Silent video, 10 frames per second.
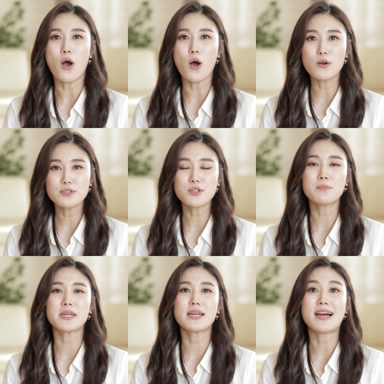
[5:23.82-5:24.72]
Also,
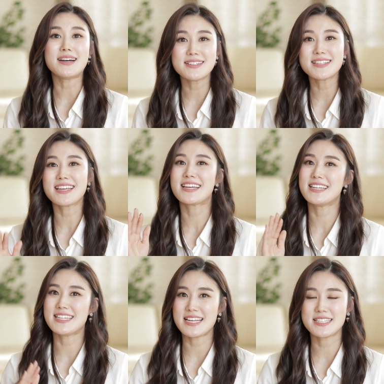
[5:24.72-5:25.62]
because it
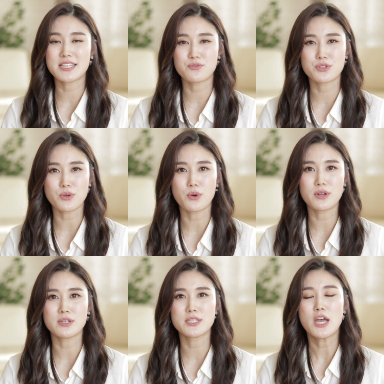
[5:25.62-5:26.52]
contains citrus
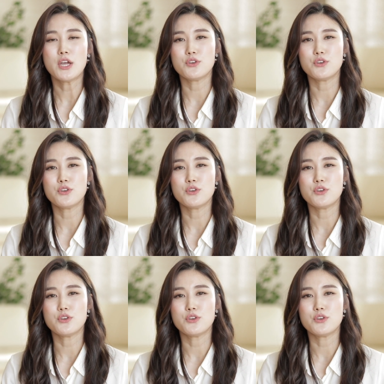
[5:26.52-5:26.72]
oils,